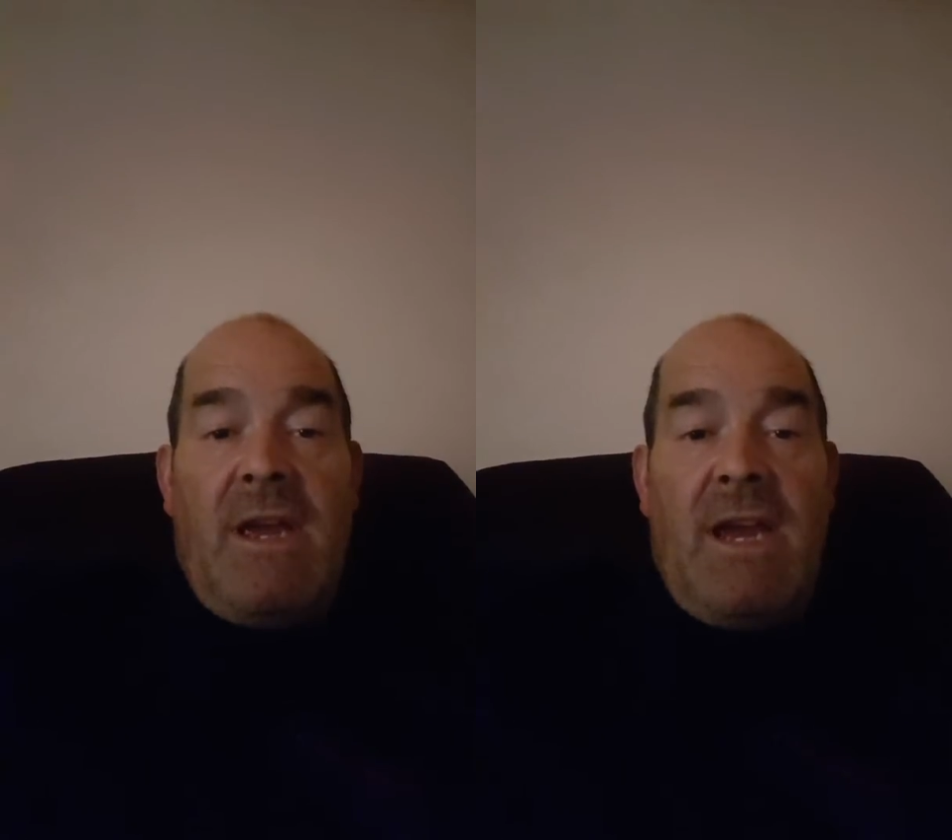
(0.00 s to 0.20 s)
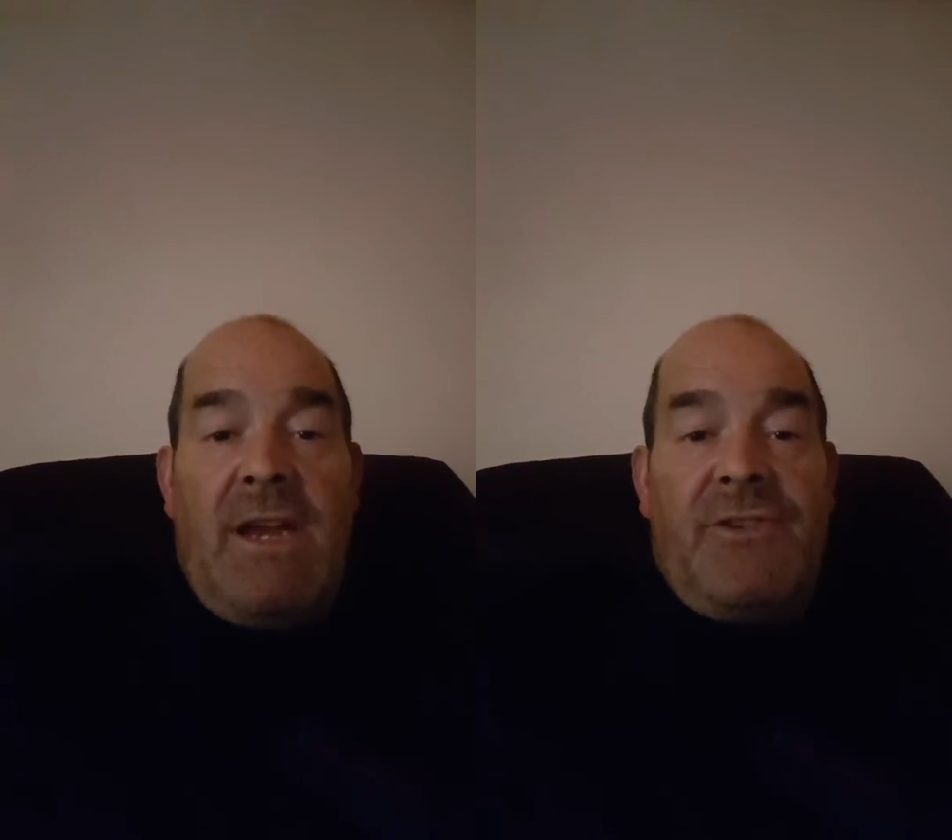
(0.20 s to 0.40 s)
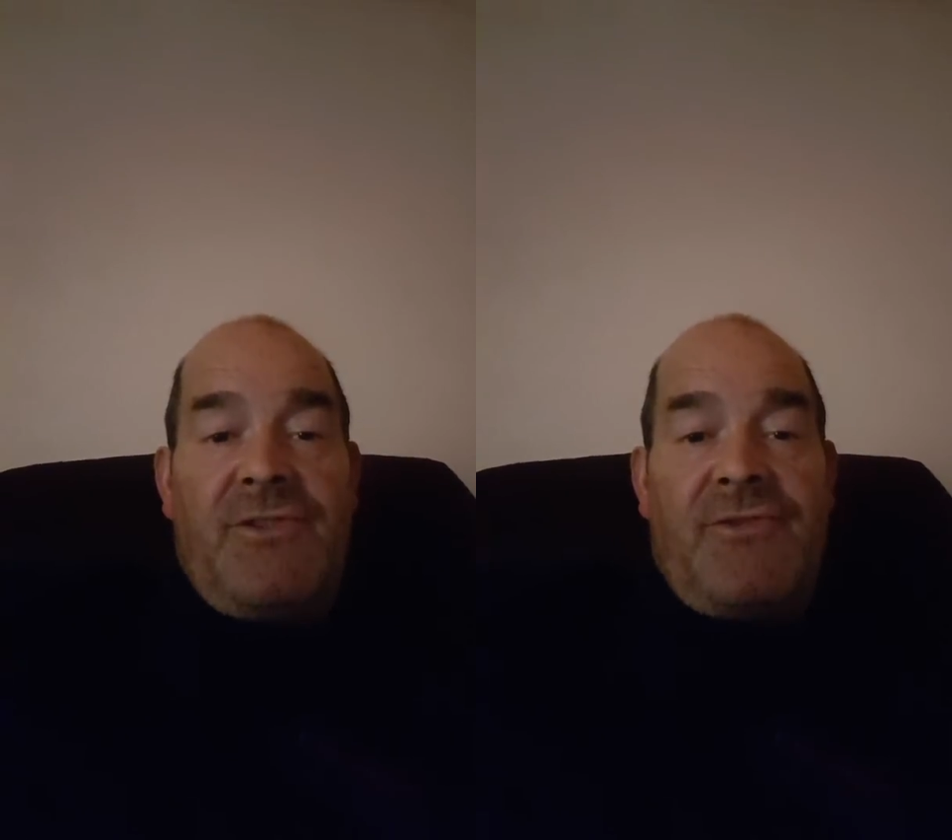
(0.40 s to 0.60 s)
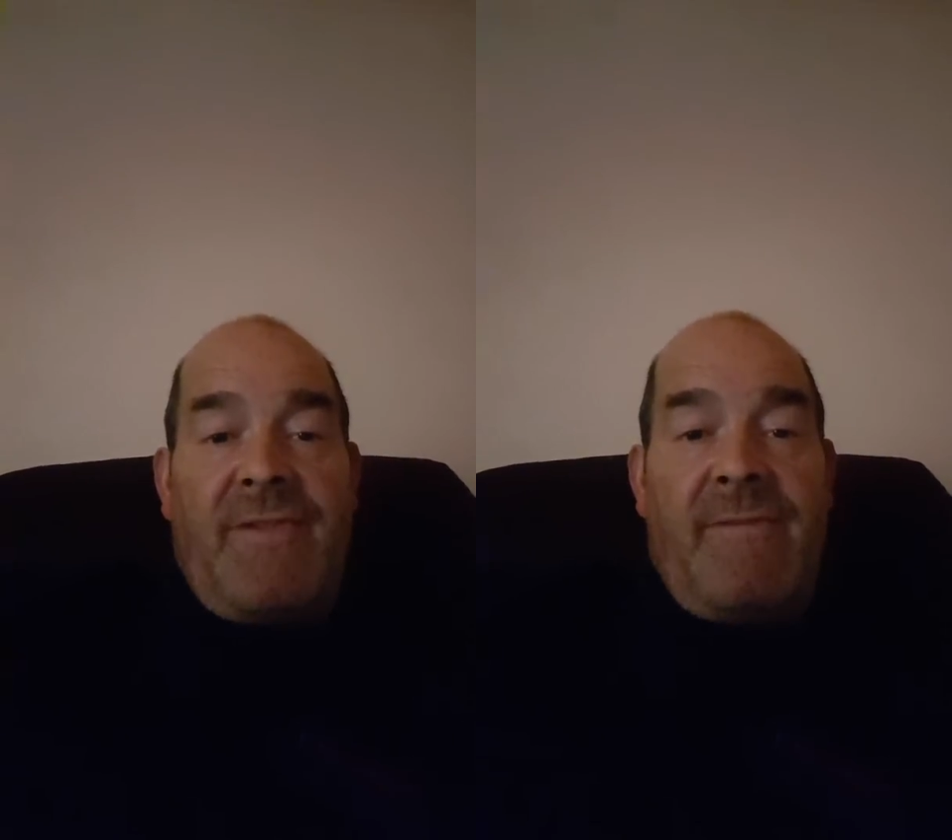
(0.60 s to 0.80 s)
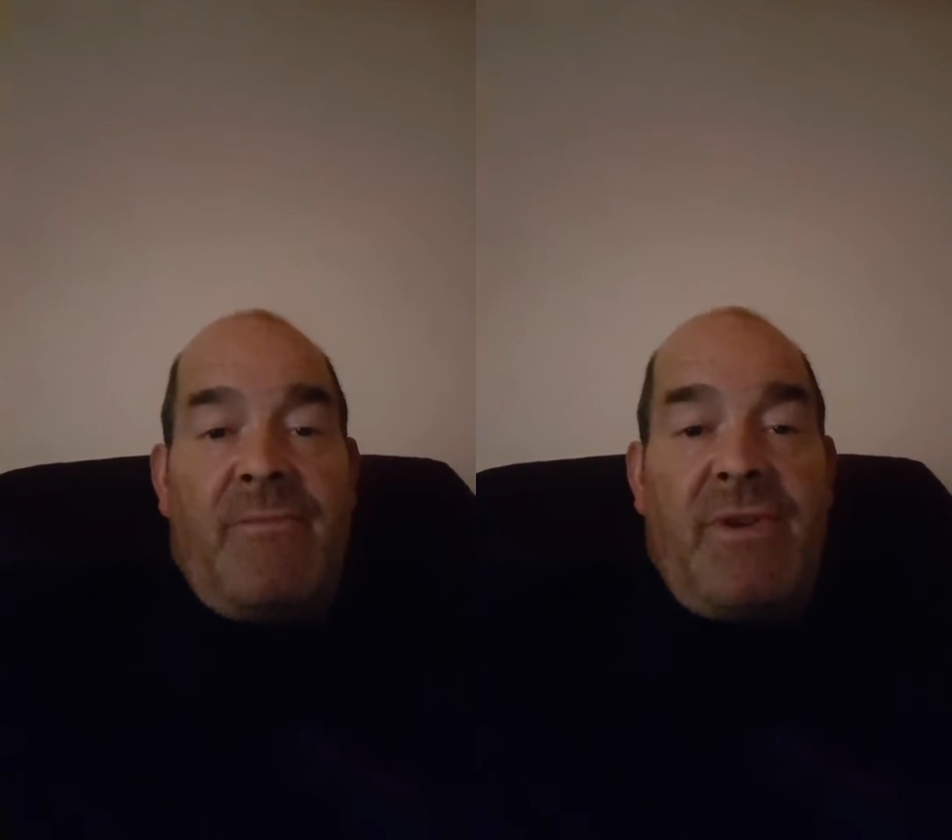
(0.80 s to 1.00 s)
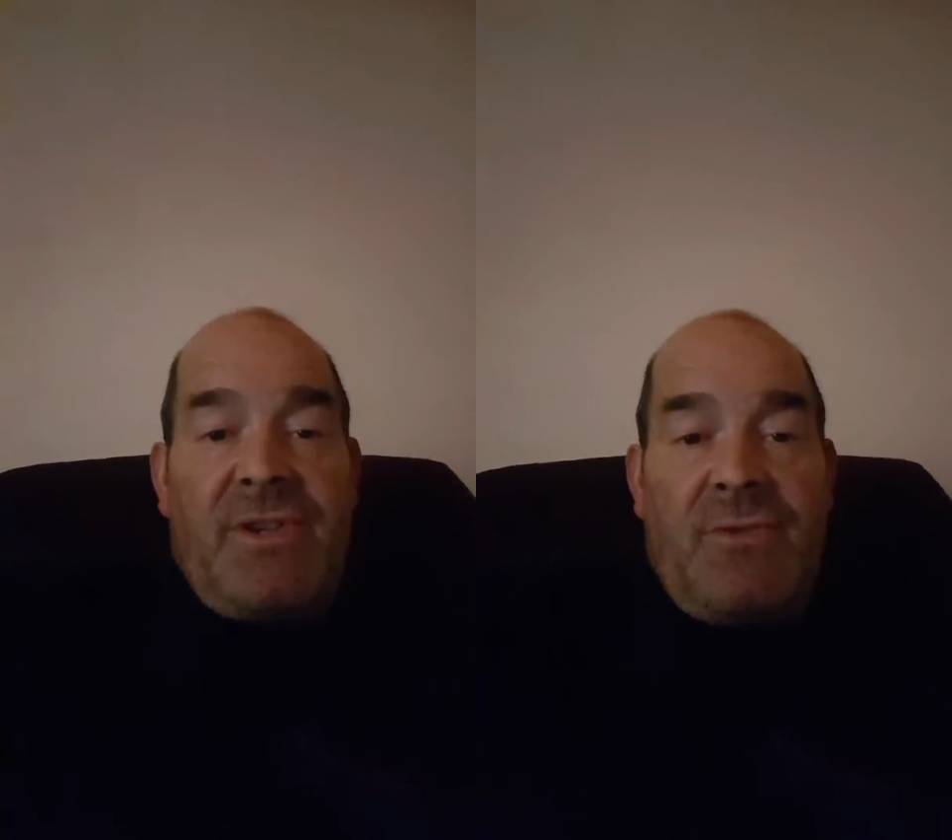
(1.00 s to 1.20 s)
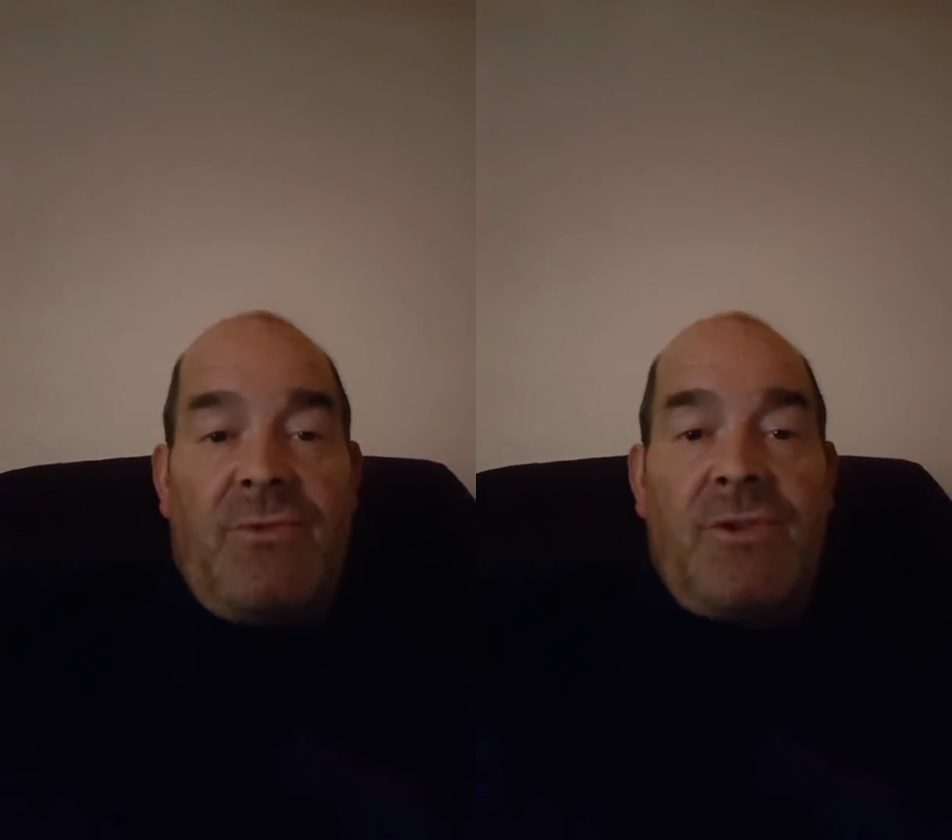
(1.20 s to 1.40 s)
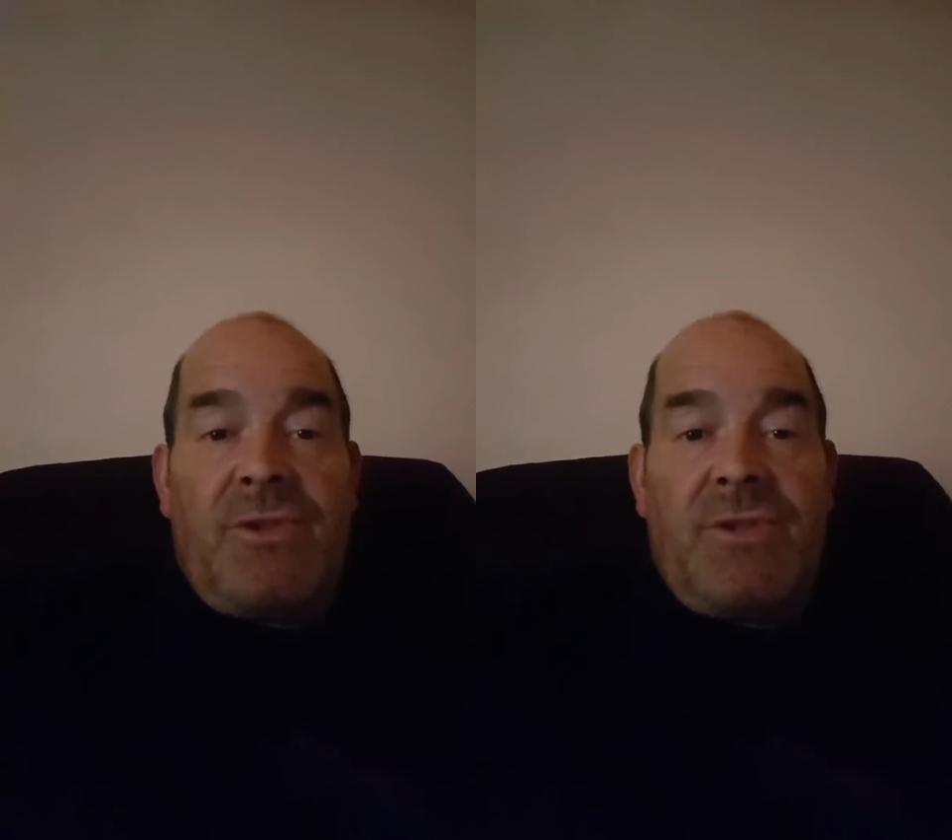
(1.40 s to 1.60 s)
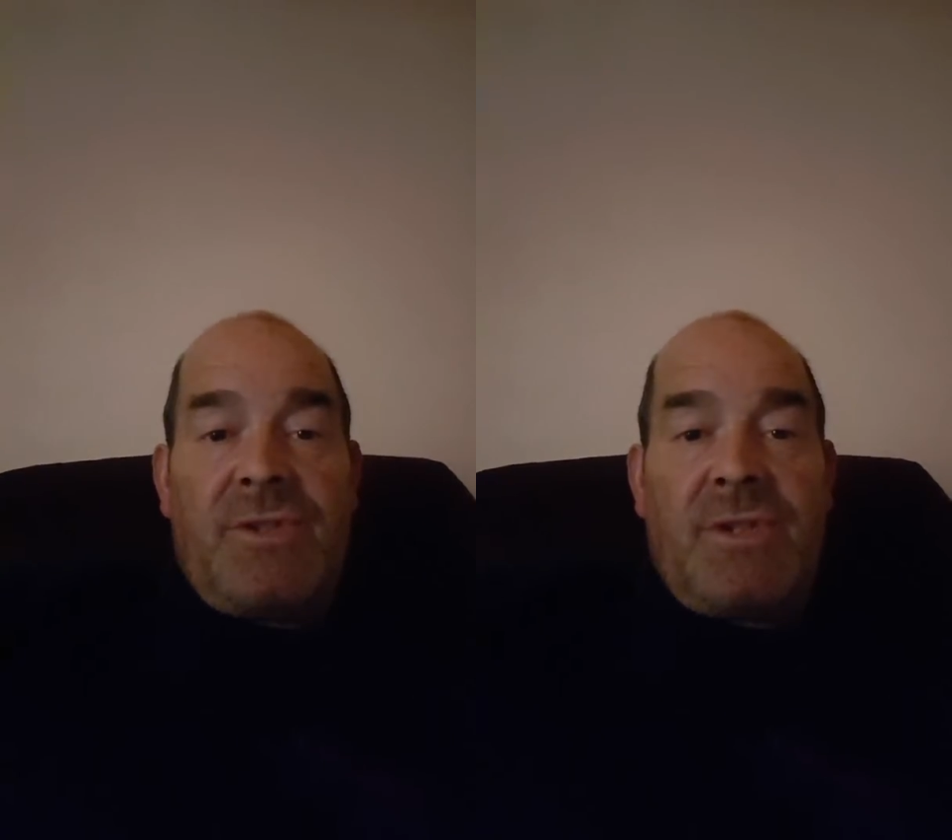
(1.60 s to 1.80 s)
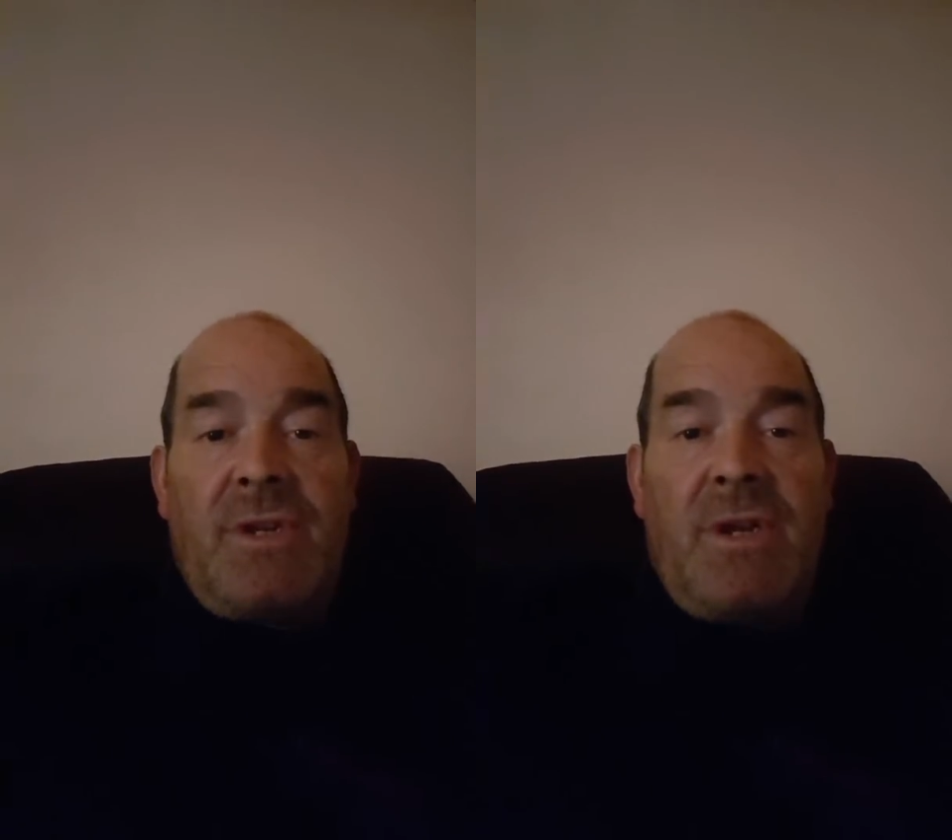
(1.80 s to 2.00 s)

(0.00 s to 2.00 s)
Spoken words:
engine driven pressure washers.